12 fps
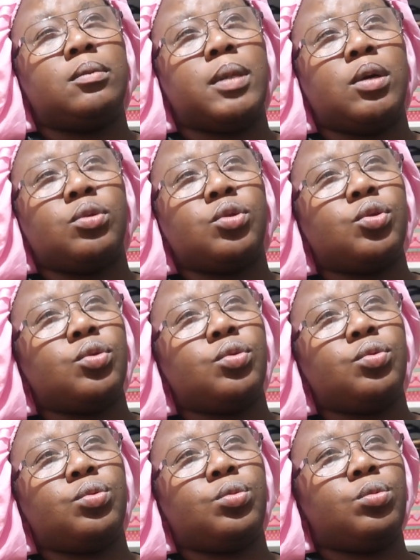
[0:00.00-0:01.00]
about
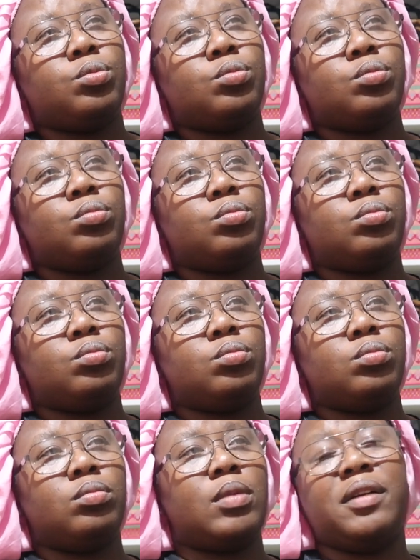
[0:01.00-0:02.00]
two
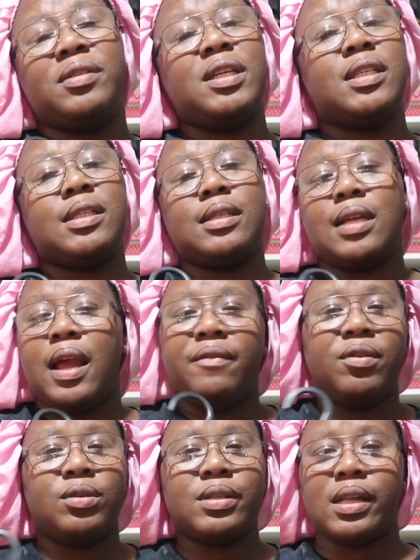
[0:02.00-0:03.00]

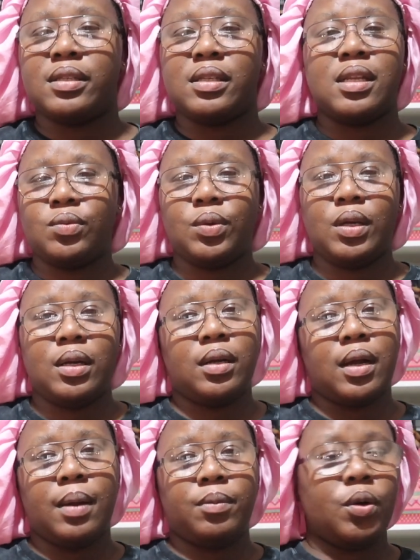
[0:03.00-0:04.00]
every Saturday this week
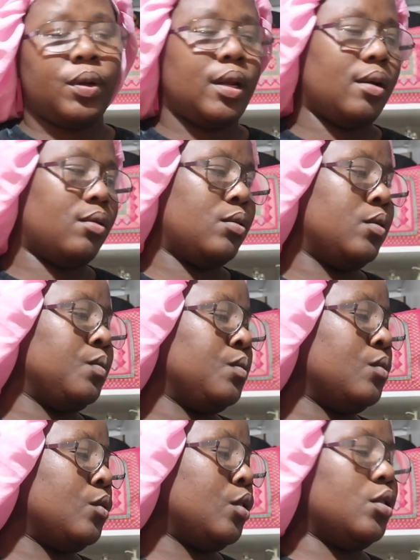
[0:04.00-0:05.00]
I'm going out,
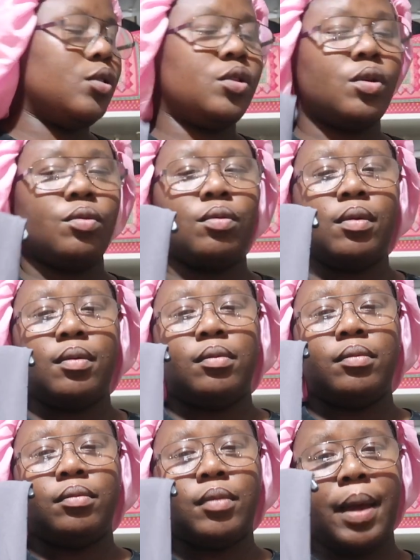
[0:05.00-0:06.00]
so
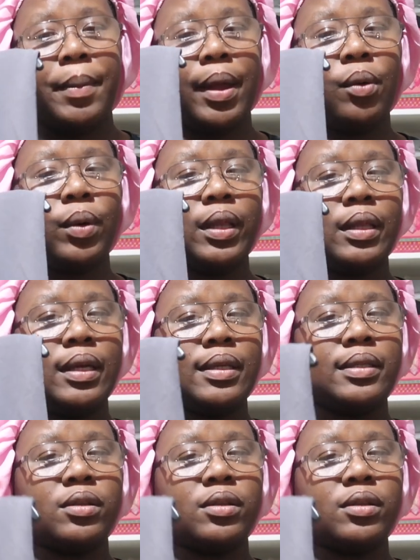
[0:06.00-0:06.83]
I might wear this.